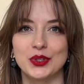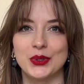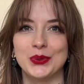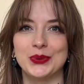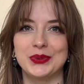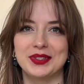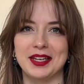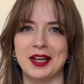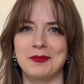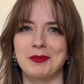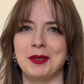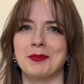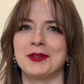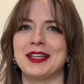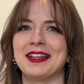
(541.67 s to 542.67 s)
who tell
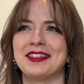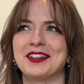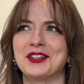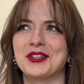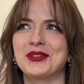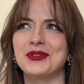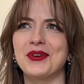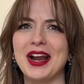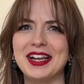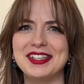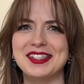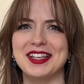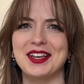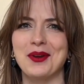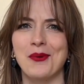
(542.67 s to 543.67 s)
people that they're
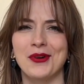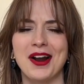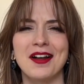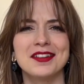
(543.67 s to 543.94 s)
crazy or